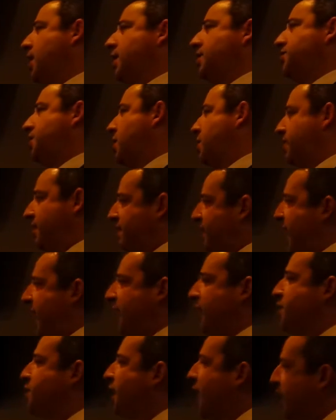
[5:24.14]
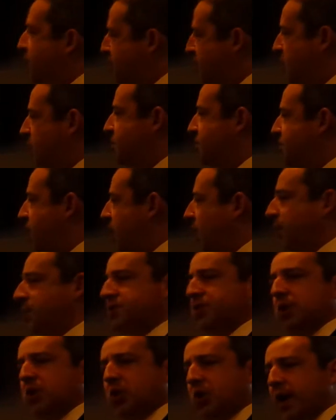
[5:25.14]
So the validation was there. It
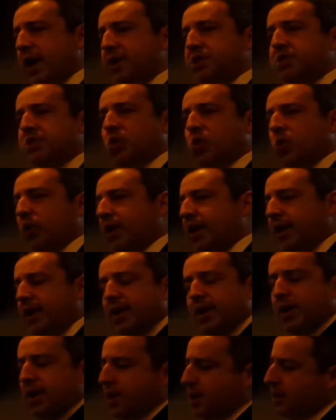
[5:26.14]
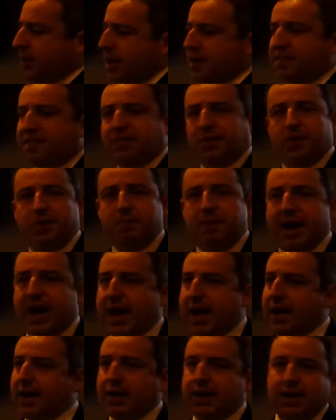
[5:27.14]
was a great story. They flew
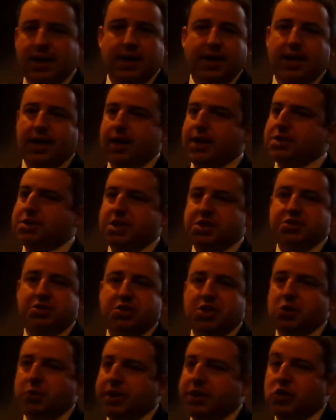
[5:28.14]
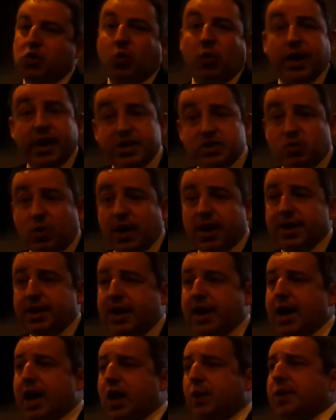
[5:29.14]
back, and she's doing great right
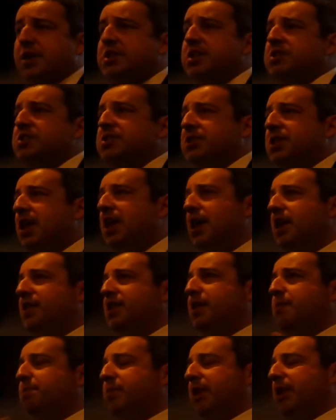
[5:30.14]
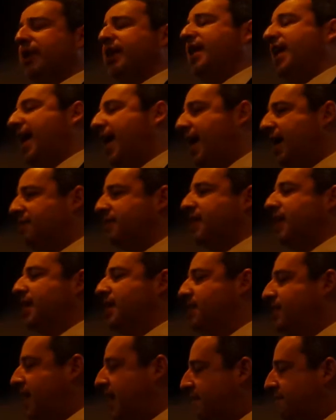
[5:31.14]
now. And it's the ability to have,
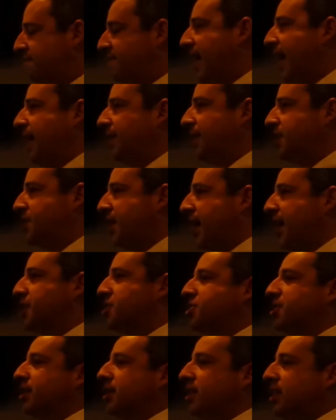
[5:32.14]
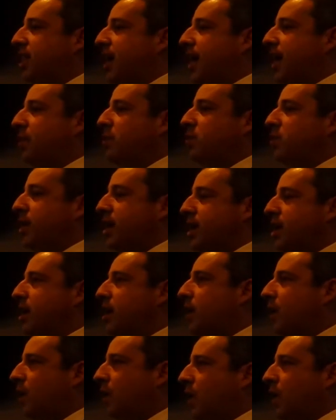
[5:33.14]
again, that validation that
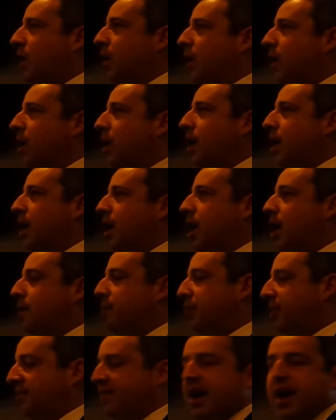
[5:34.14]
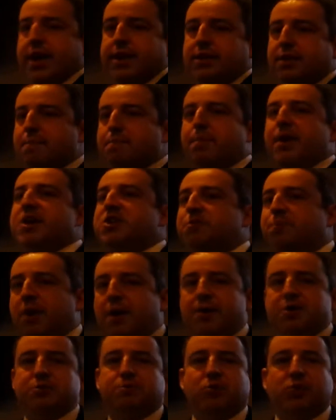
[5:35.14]
we are um, providing the best
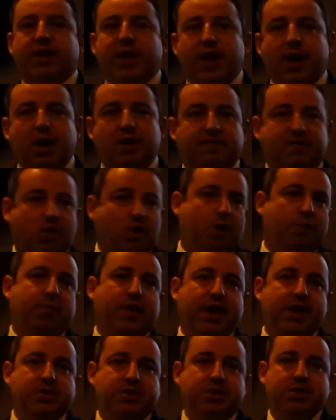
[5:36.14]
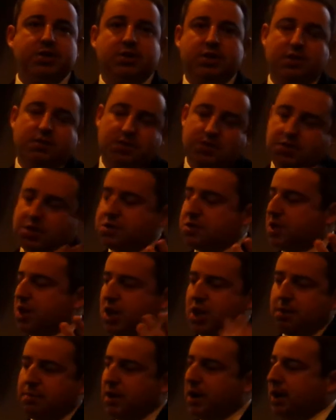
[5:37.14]
possible care for our patients. It was just
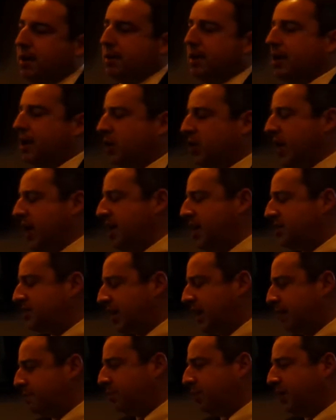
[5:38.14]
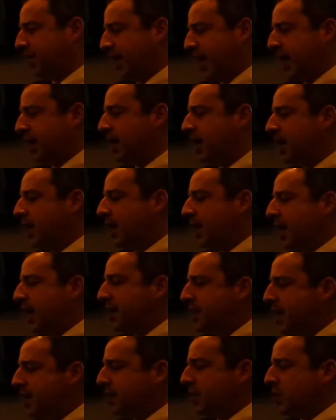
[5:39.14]
a, a, a great example of that.
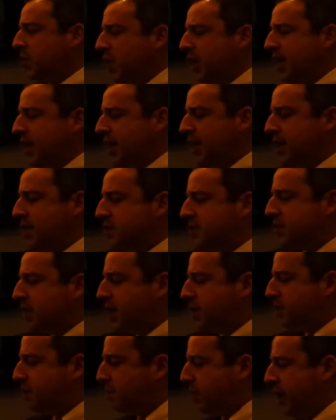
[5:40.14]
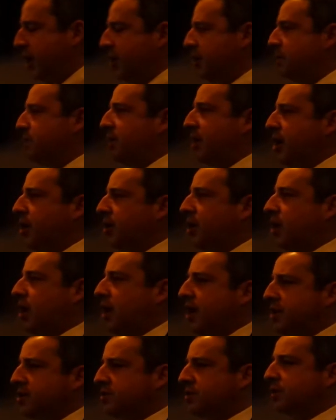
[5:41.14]
Another one is the, the peer-to-peer
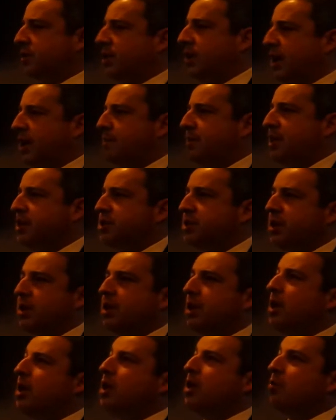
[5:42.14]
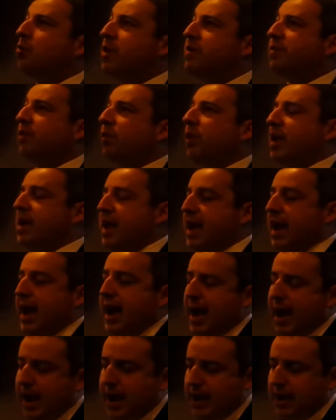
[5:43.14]
consult that I mentioned. We've already
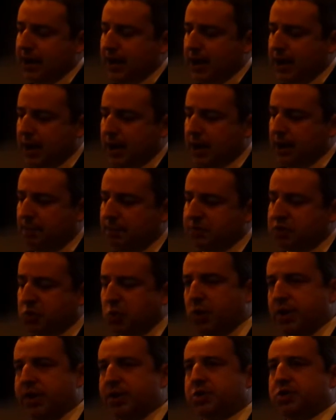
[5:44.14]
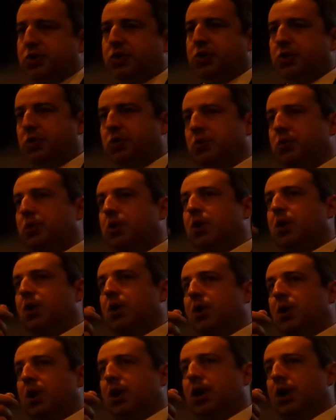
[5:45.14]
had um, 22
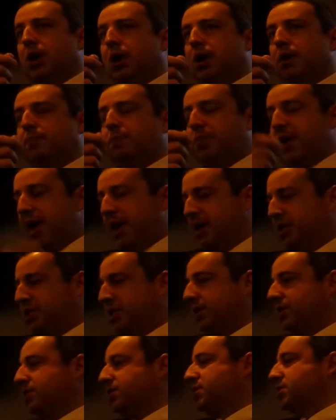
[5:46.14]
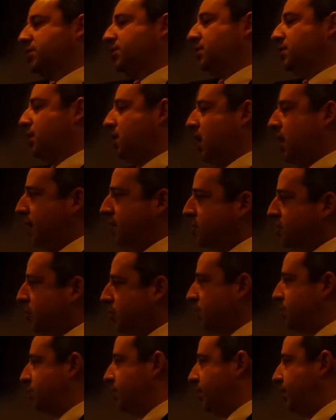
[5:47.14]
um, patients
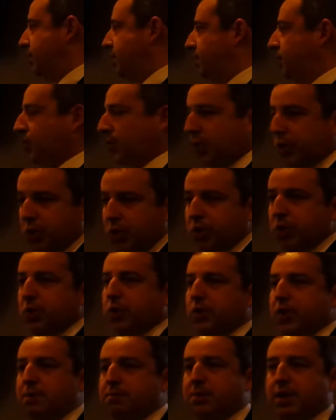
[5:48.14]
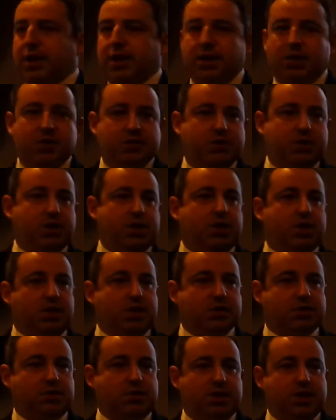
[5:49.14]
consulted through MD Anderson in
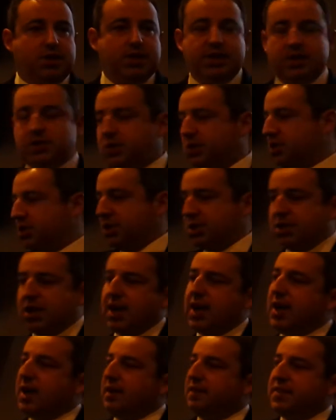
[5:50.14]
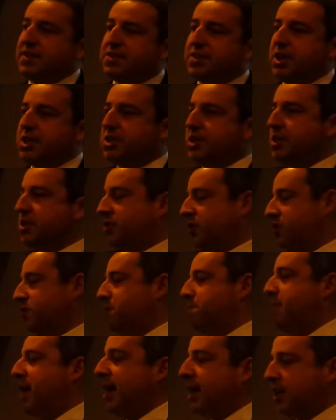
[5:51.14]
Houston. And these are just physicians. There's
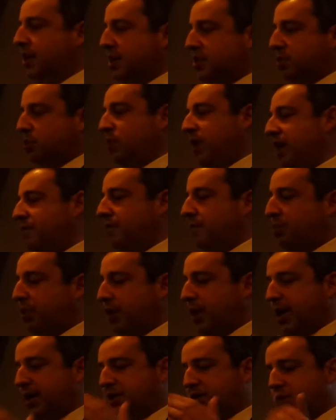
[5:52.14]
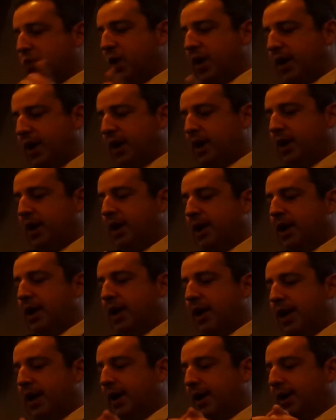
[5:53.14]
a mechanism we have in place where
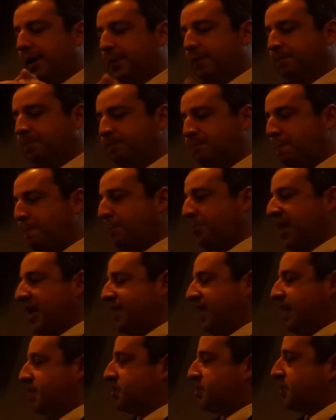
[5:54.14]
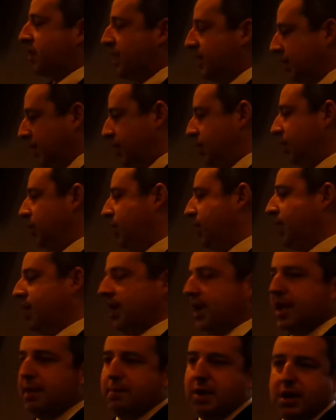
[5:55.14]
um, they send literally
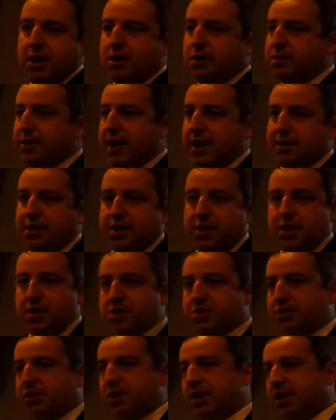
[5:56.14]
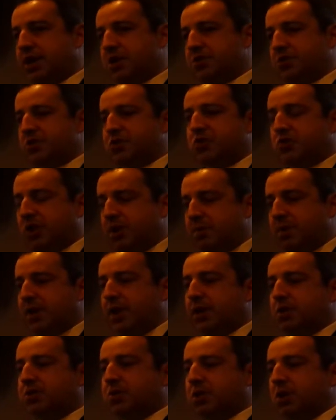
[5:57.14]
an email down to Houston. It gets
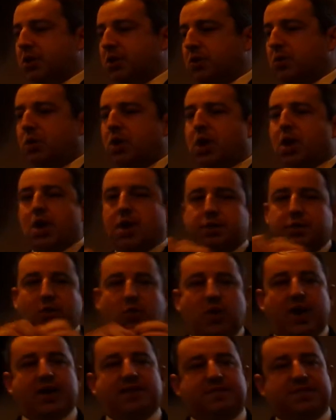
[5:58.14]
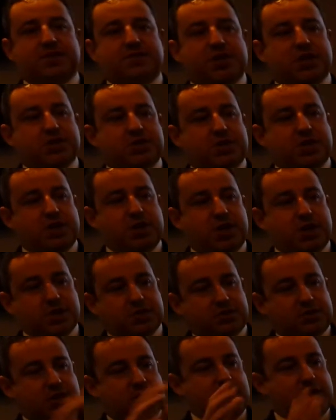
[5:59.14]
distributed to the right physician in
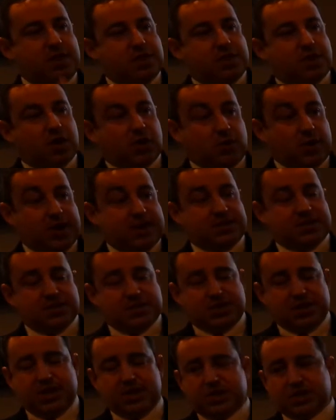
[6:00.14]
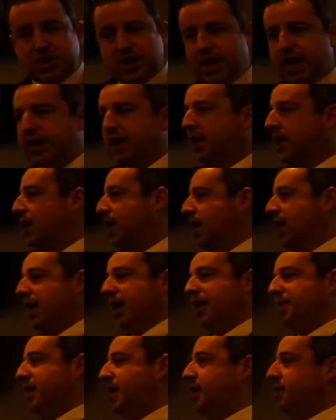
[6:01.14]
Houston in their right disease site
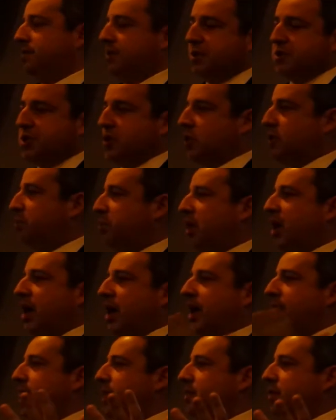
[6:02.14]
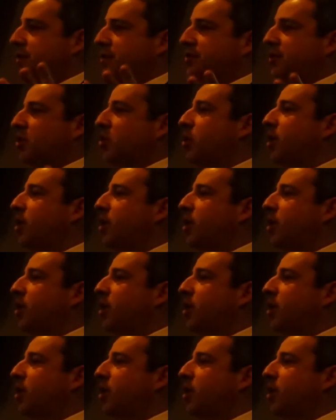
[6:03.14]
and then there's a reply, there's a